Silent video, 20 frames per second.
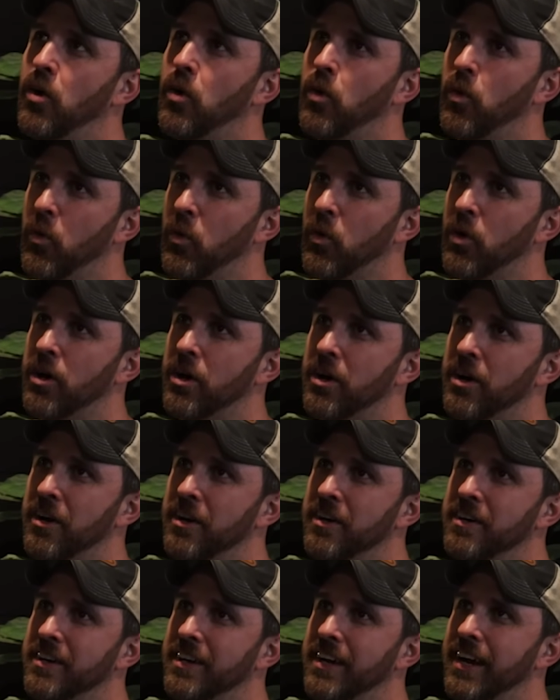
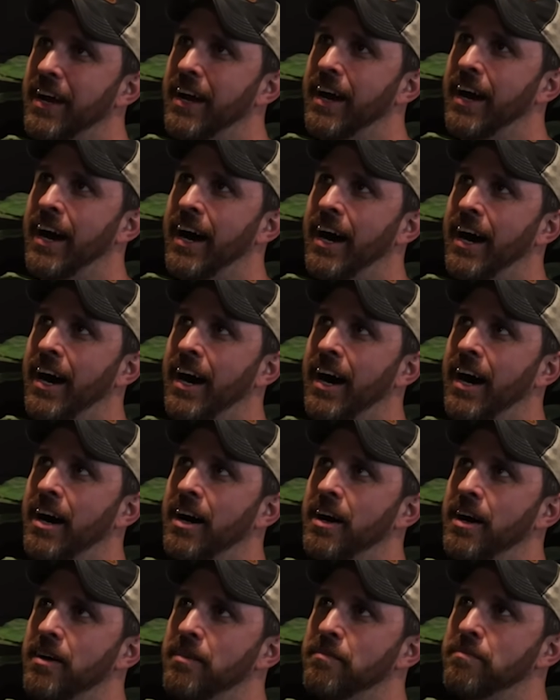or
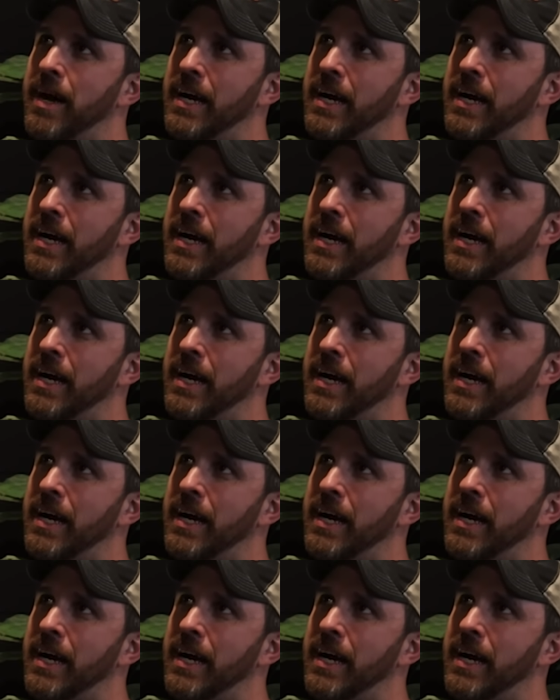Uh,